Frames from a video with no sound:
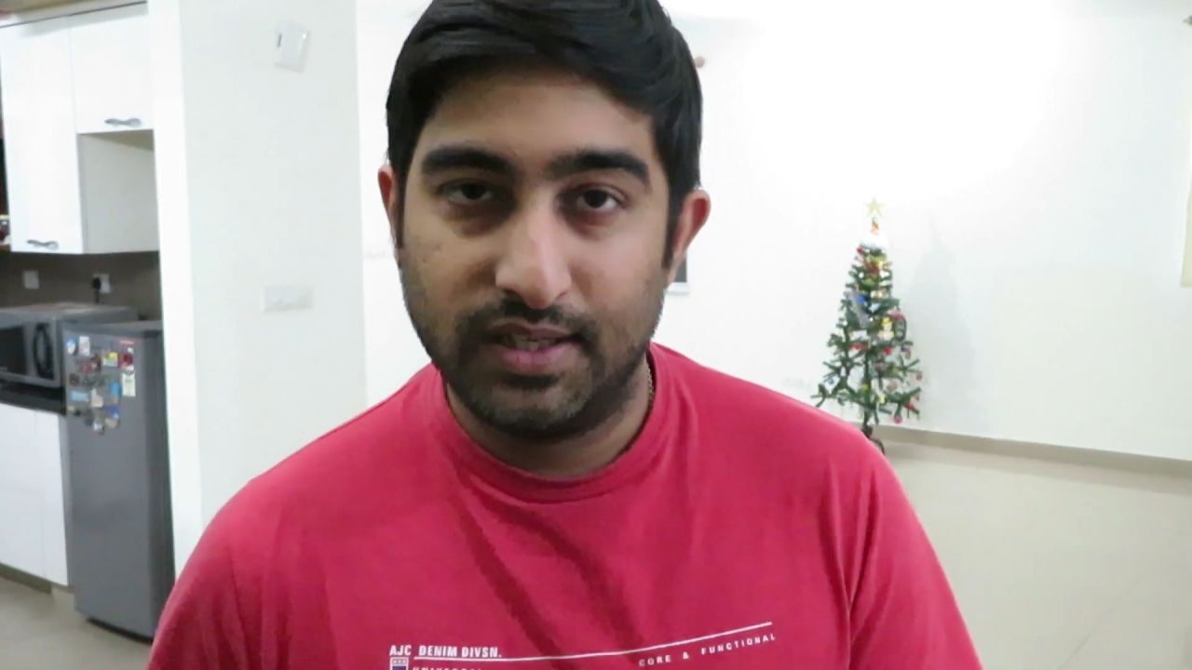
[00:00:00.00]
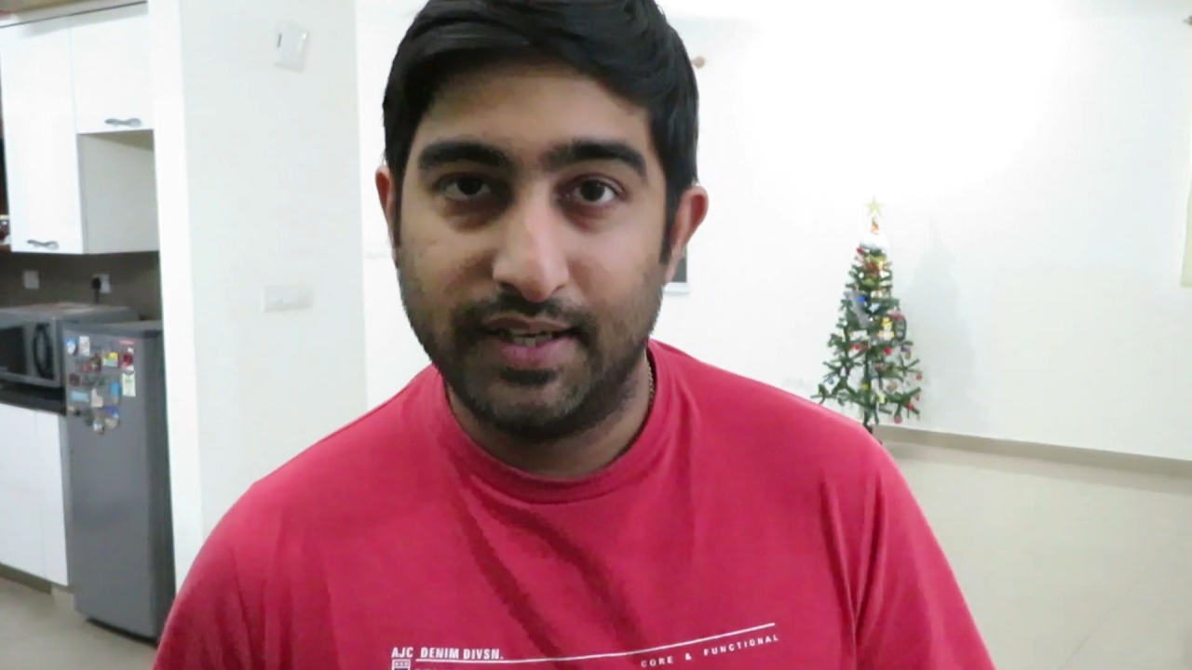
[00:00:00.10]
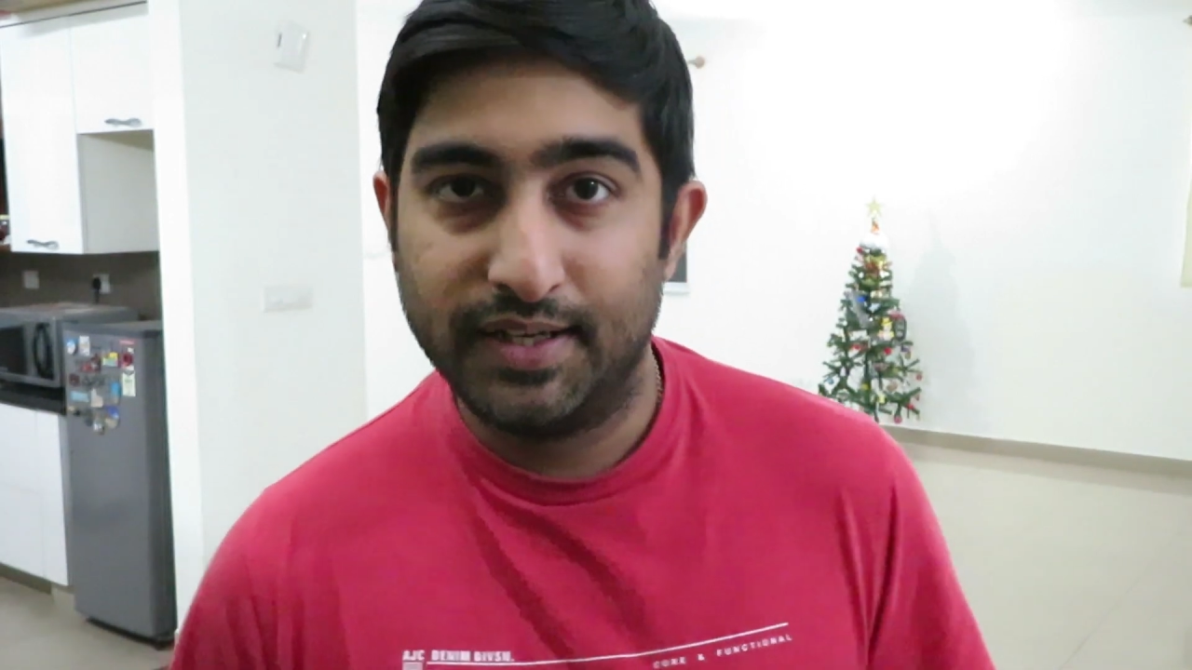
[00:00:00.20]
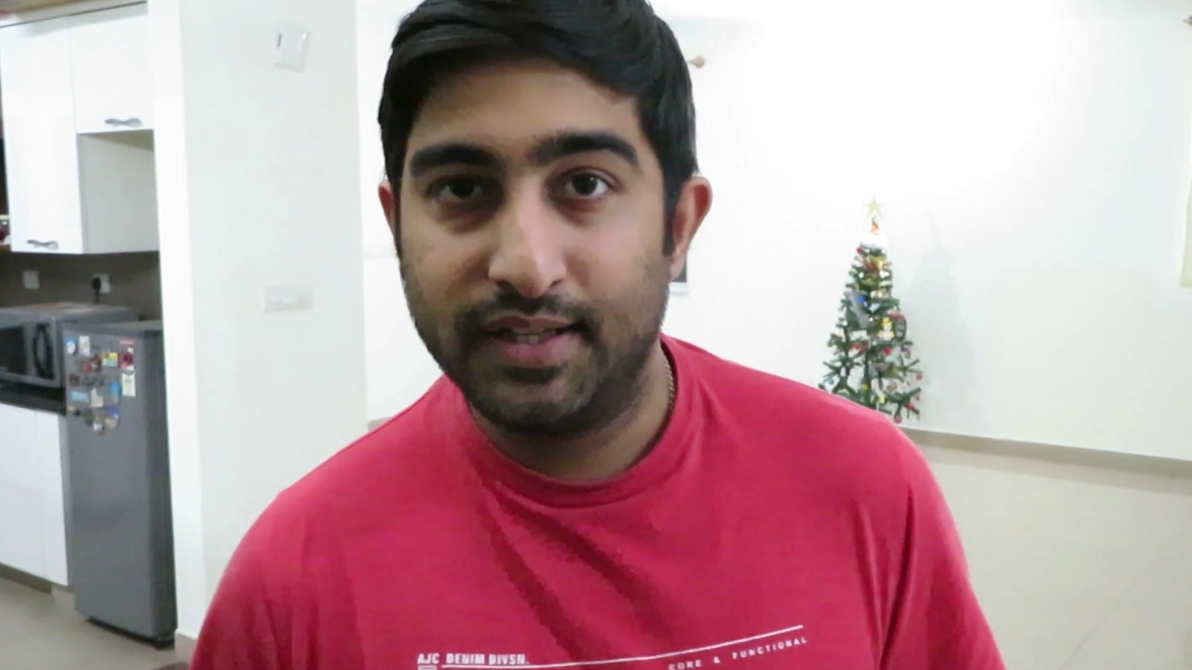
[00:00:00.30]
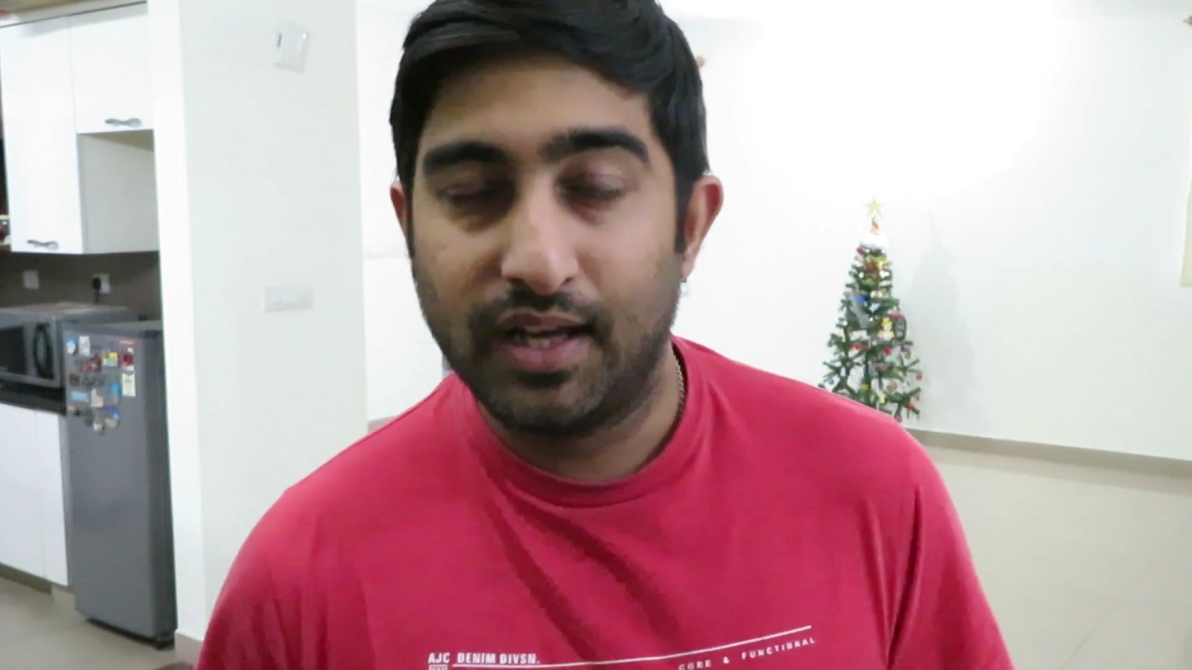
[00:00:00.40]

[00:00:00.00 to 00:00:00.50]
CET,